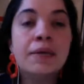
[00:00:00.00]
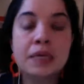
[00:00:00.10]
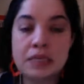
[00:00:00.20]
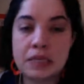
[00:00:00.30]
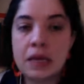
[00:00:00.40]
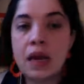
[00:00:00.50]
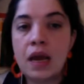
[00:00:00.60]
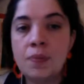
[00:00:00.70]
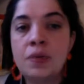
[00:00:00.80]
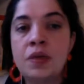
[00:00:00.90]
Because then I
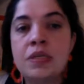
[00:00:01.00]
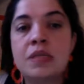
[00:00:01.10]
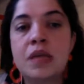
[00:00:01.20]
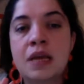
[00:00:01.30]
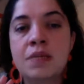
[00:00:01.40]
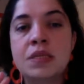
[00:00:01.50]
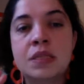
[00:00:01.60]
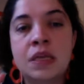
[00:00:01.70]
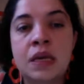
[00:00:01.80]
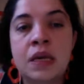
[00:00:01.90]
put this
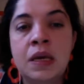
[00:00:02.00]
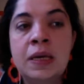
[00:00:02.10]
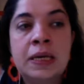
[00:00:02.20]
ABC